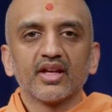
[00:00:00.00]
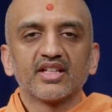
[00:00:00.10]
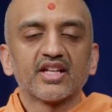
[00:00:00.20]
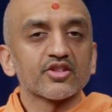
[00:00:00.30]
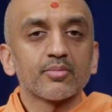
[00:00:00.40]

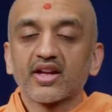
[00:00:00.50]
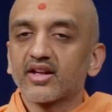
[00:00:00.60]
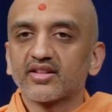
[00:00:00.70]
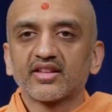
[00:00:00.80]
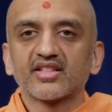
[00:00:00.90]
He tells
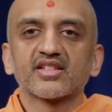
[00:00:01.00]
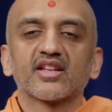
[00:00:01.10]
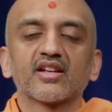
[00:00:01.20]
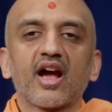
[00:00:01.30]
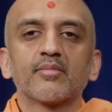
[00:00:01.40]
Menka that this is
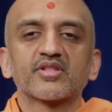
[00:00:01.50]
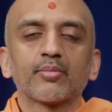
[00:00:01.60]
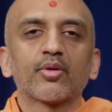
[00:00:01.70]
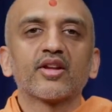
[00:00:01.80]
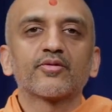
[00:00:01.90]
it, I'm
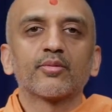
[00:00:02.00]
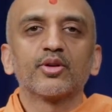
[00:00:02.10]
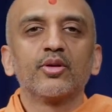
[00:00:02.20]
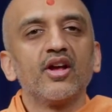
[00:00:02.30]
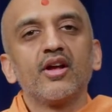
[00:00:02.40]
separating from
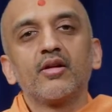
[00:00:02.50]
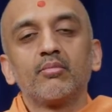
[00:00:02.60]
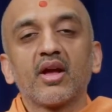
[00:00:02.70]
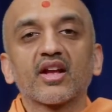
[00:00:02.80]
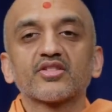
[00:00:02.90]
you.
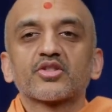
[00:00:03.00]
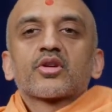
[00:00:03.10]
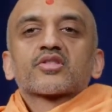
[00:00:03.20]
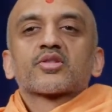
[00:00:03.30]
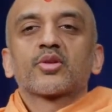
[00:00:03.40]
Menka just
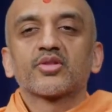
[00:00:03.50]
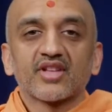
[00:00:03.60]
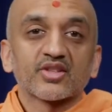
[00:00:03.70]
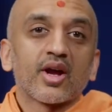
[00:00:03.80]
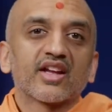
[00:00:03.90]
shrugs her shoulders,
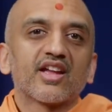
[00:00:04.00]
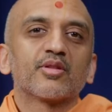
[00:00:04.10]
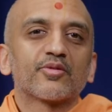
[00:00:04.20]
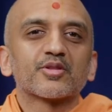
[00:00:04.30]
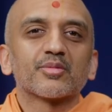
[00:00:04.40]
that's why I came
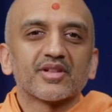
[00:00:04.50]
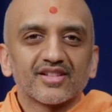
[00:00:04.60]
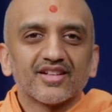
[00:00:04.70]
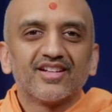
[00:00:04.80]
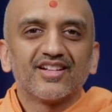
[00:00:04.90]
in the first place.
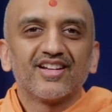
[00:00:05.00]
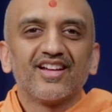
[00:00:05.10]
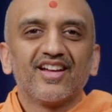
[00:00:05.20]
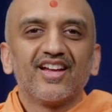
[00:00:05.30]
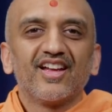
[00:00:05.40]

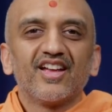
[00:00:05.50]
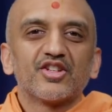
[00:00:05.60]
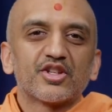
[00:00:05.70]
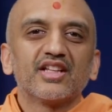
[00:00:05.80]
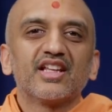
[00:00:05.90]

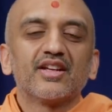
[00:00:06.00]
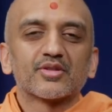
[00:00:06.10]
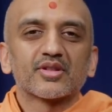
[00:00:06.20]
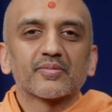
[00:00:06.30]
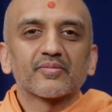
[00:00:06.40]
She
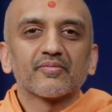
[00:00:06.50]
leaves.